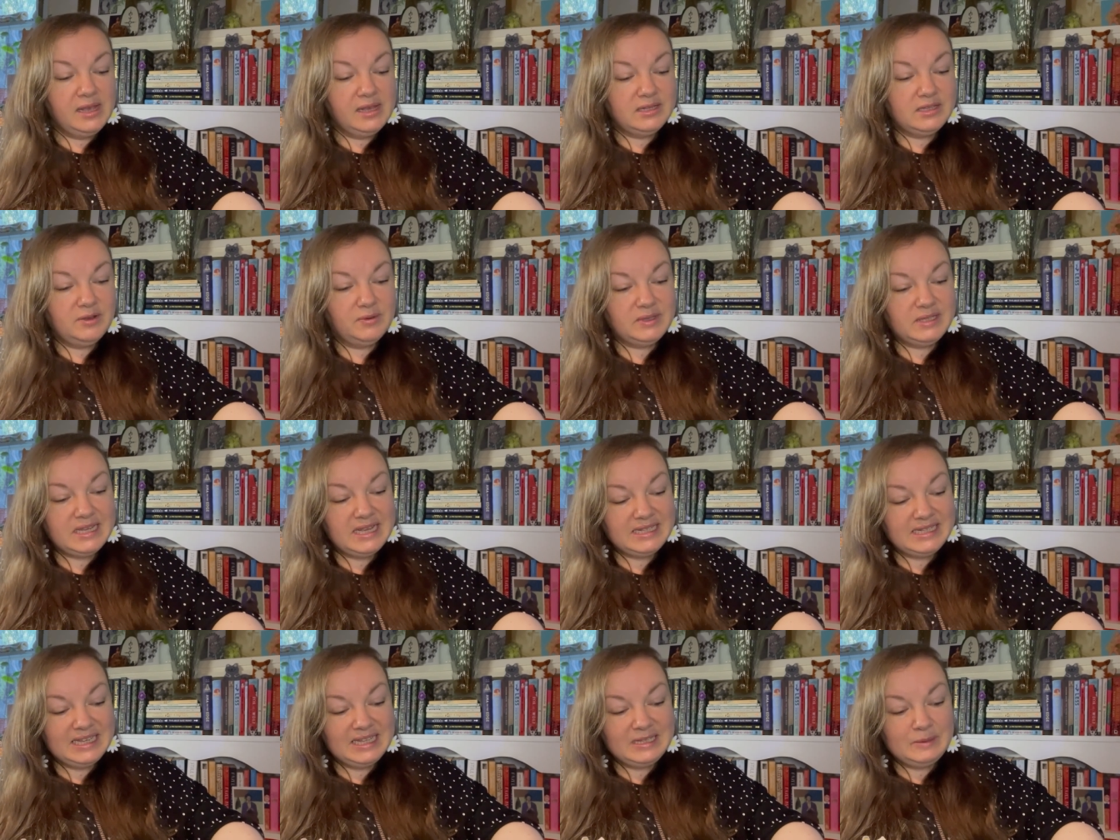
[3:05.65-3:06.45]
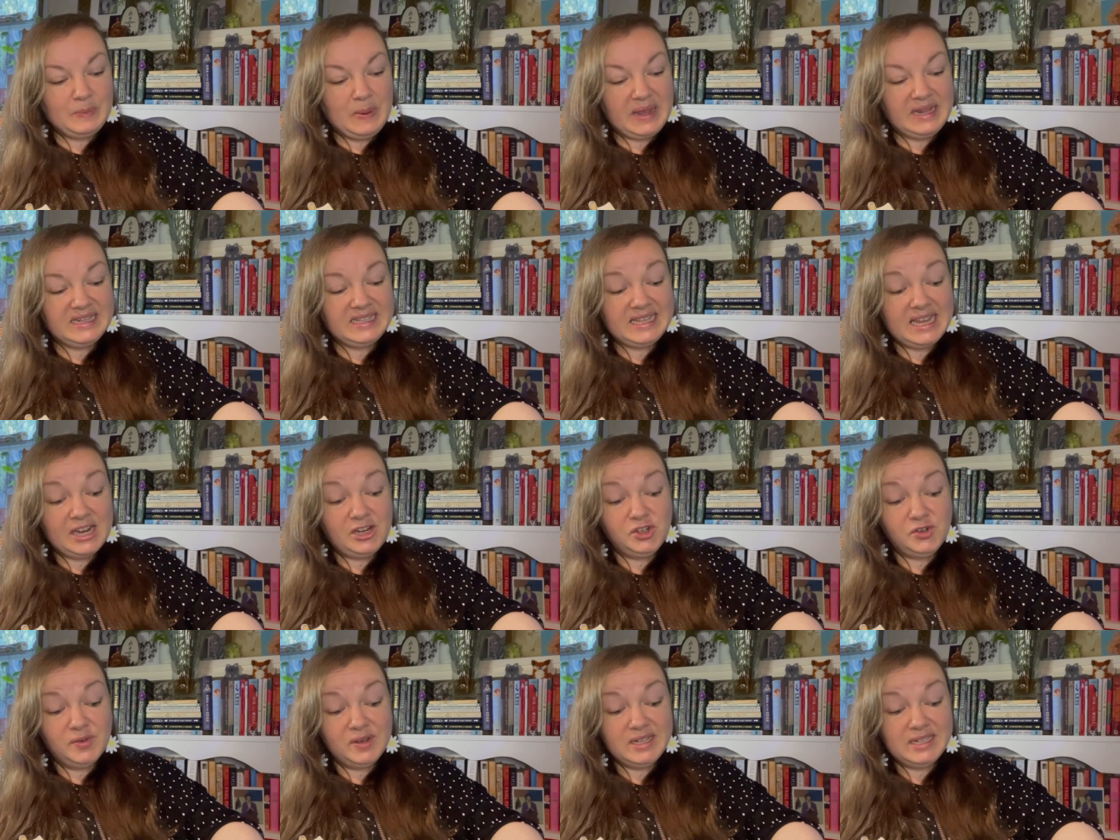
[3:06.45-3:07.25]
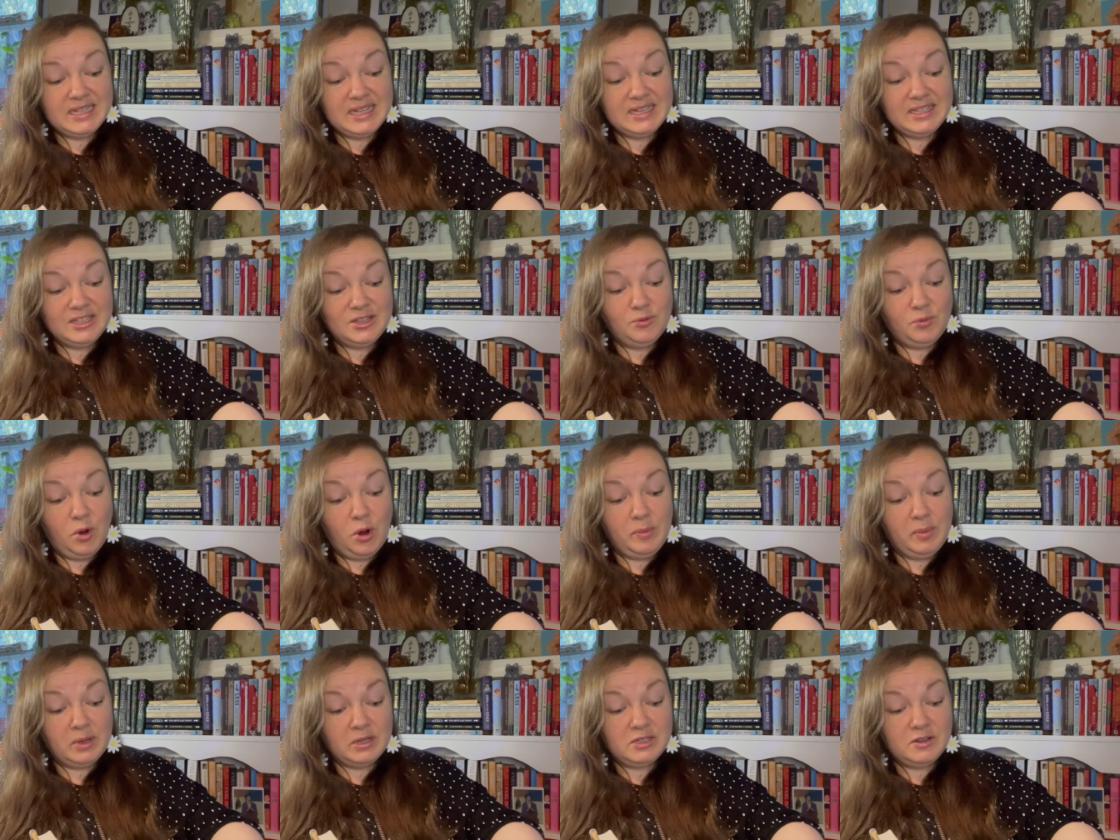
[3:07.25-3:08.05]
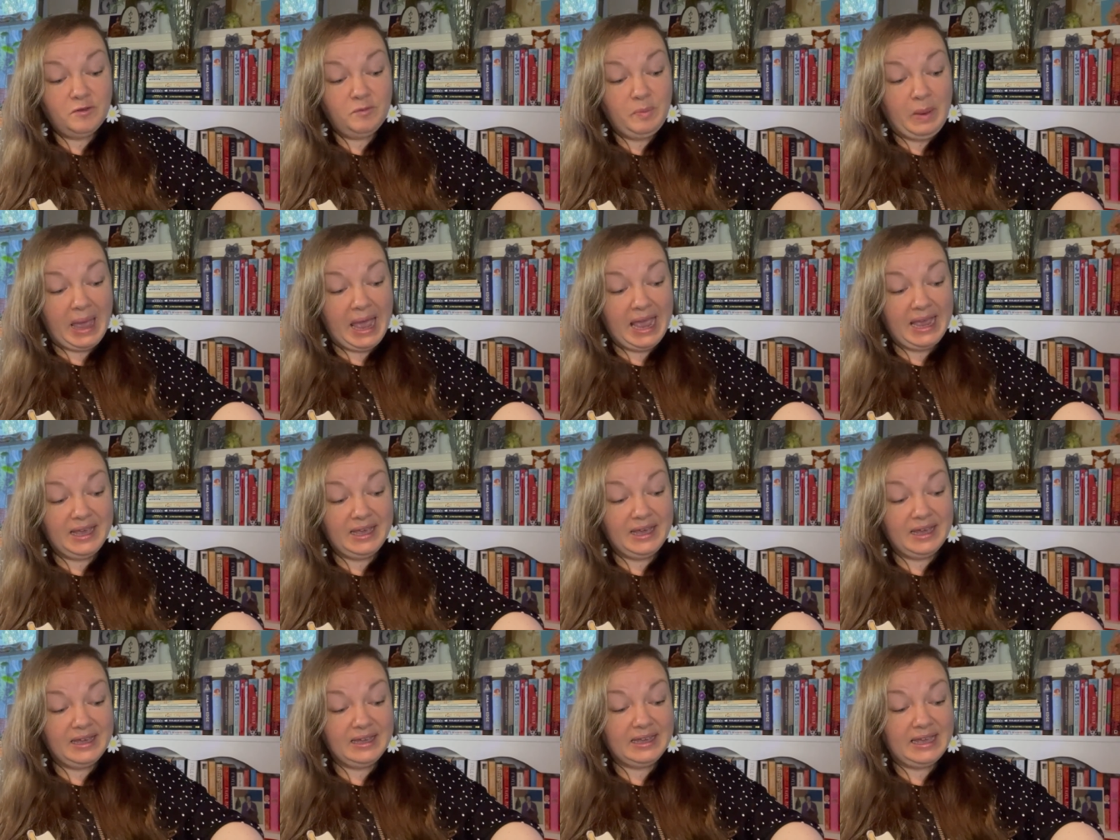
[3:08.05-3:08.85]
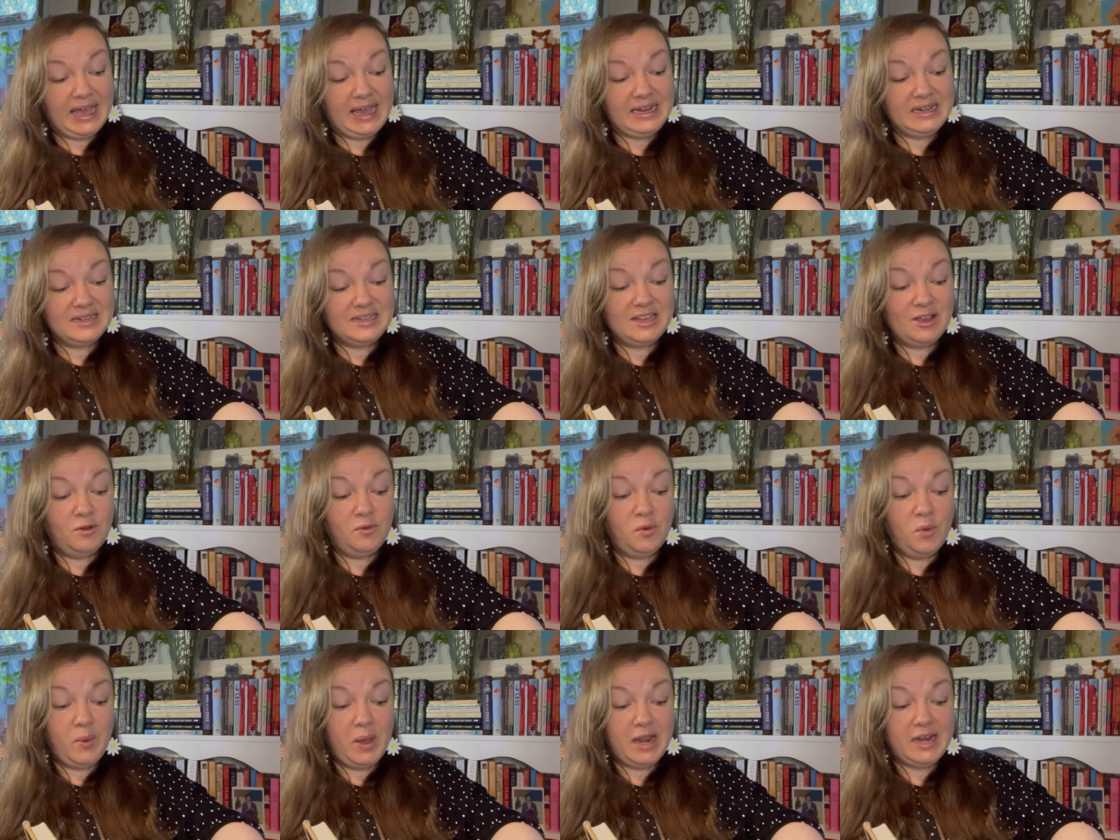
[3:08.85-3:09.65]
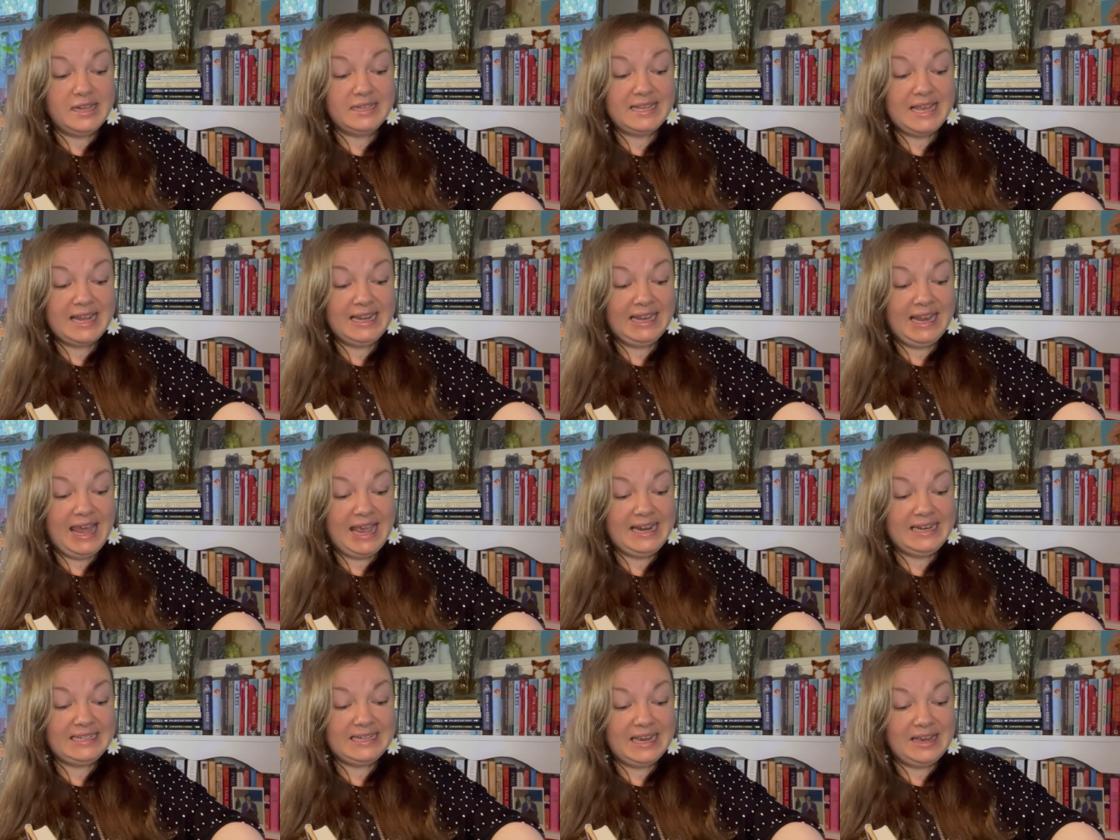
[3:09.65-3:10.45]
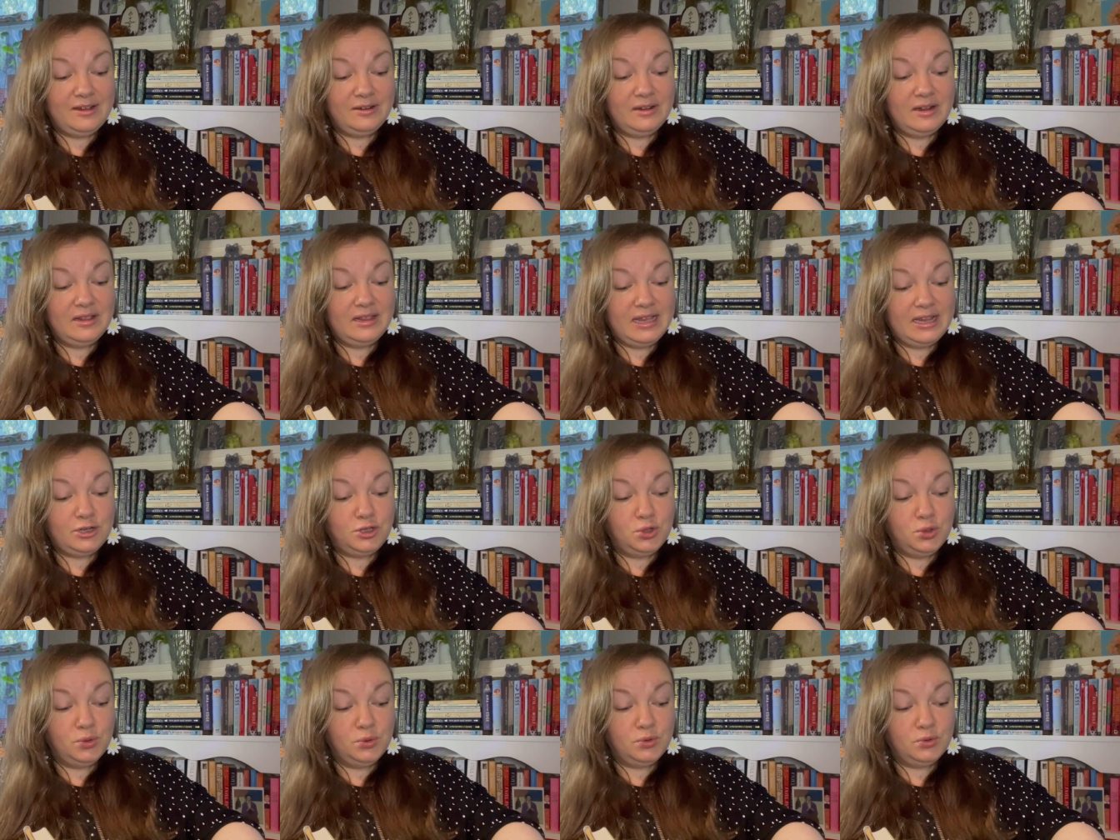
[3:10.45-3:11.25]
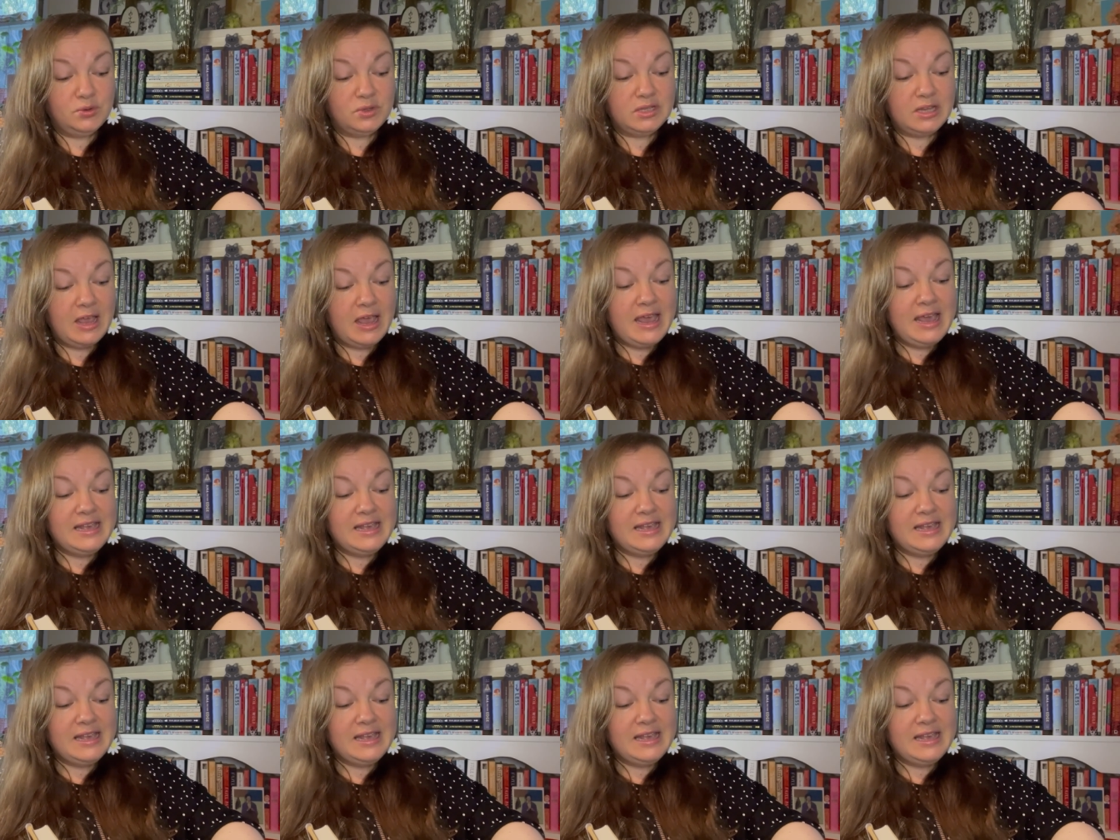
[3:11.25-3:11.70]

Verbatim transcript: so it says, it's been centuries since the robots of Panga gained self-awareness and laid down their tools.